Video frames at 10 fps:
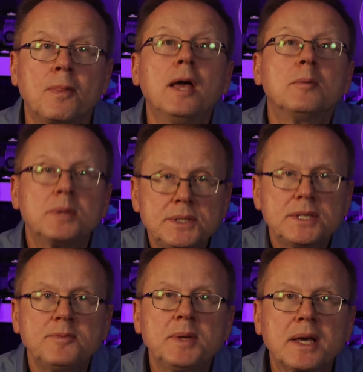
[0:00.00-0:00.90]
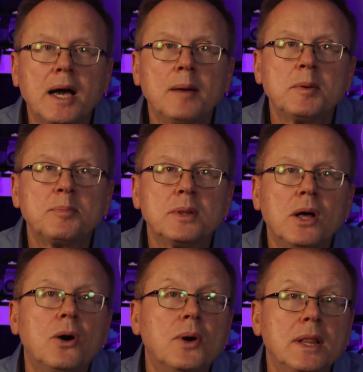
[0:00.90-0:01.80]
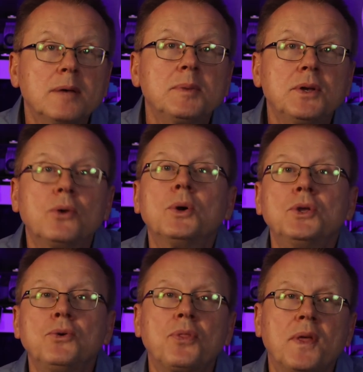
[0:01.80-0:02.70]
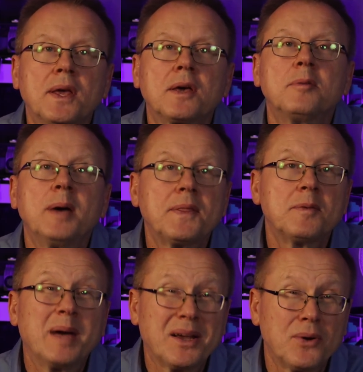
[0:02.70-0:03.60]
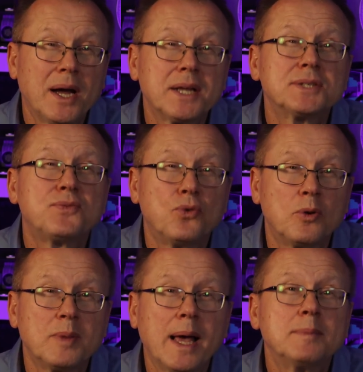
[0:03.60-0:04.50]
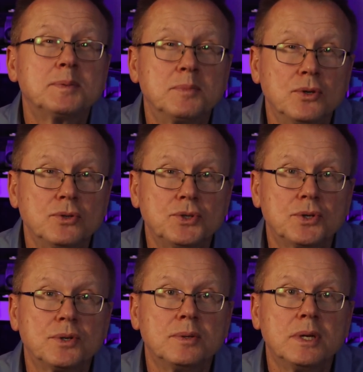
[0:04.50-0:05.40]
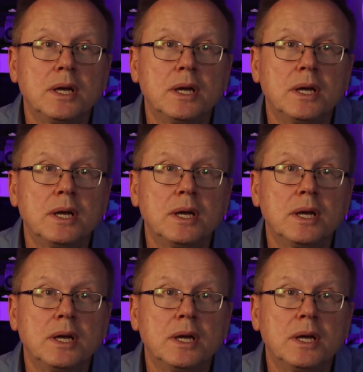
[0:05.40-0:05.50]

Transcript: Please leave me a comment below and let me know what you think about the Micronics Formlabs merger,